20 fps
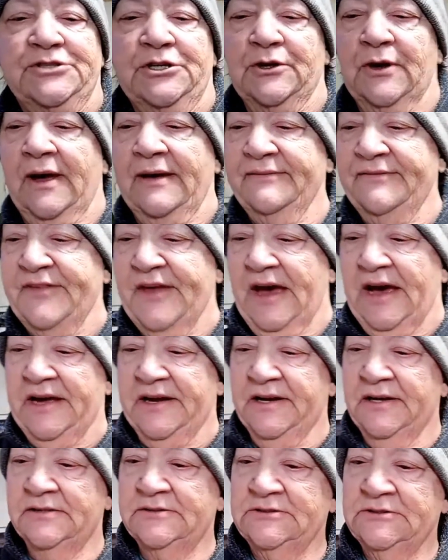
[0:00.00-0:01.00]
you have
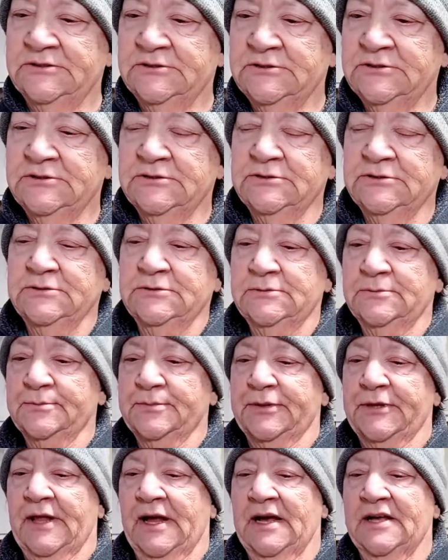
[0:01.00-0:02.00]
that.
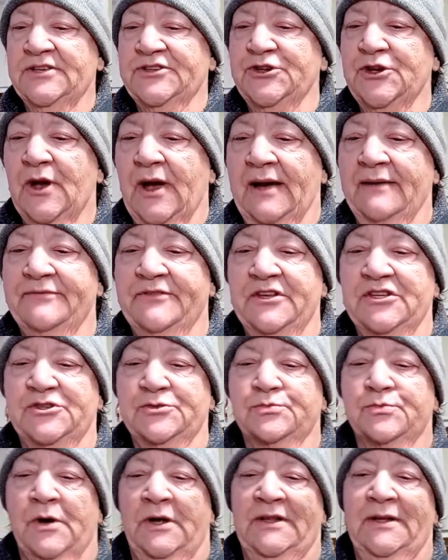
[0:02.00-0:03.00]
Plus, you have this
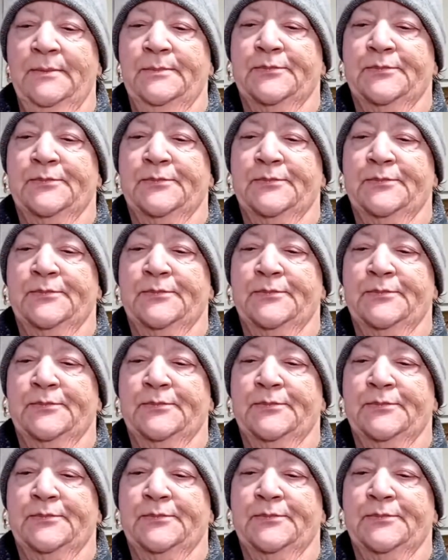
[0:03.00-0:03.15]
really